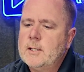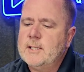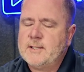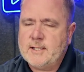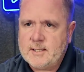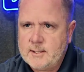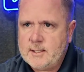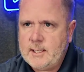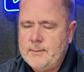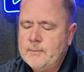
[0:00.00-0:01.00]

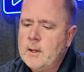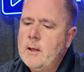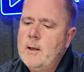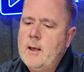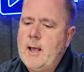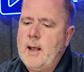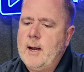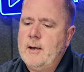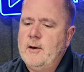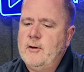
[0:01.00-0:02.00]
consistency.
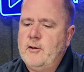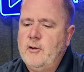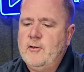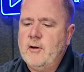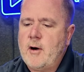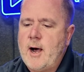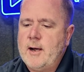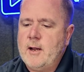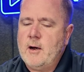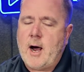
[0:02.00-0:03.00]
And it is used a
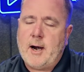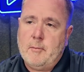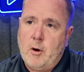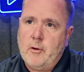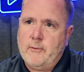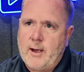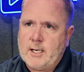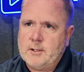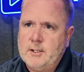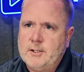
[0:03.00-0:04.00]
lot in automotive,
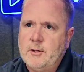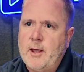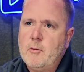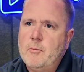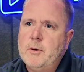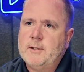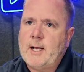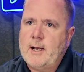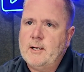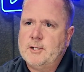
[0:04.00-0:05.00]
actually. So they will put
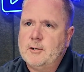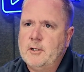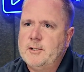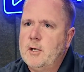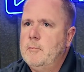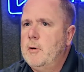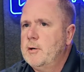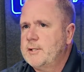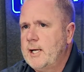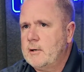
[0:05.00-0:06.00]
dielectric grease on
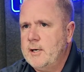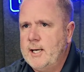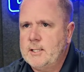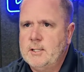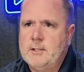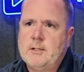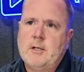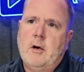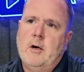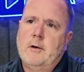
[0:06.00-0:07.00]
motorcycle connections,
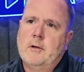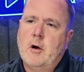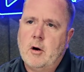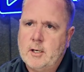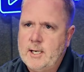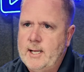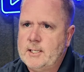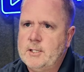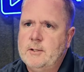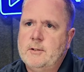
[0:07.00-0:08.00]
on car
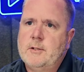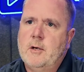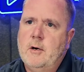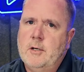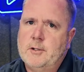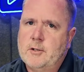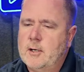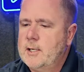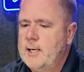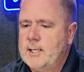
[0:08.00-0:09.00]
connections, on
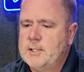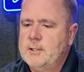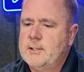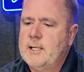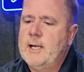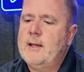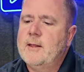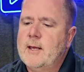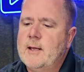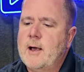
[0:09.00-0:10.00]
truck connections,
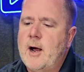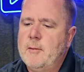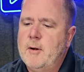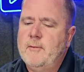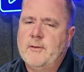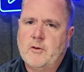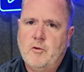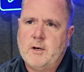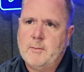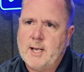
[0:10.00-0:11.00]
anything automotive that's
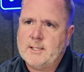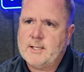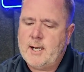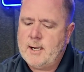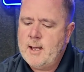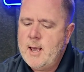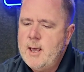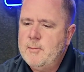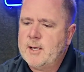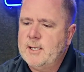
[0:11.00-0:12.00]
going to be outside,
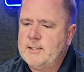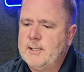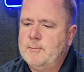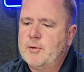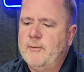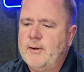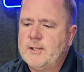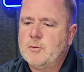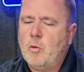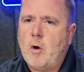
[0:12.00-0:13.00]
because it
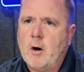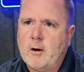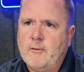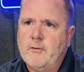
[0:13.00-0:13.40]
prevents water